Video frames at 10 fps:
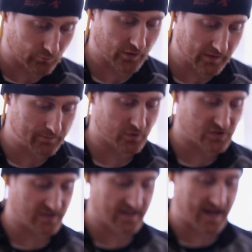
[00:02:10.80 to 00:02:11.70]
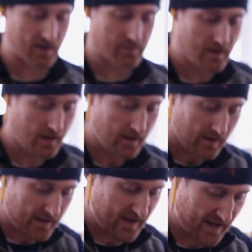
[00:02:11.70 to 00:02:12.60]
really pushing down,
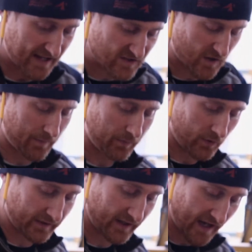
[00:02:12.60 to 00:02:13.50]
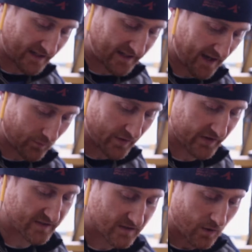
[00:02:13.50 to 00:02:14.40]
and start pulling again with
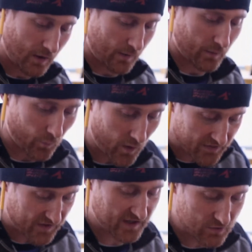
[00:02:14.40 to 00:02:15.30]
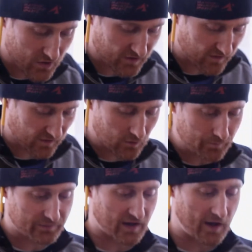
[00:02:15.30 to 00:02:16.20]
us. One thing you can
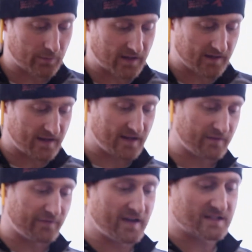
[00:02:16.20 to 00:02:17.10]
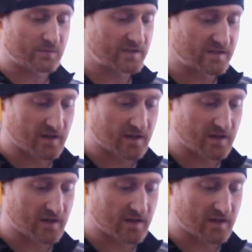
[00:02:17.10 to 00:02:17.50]
do to help getting hit in the face with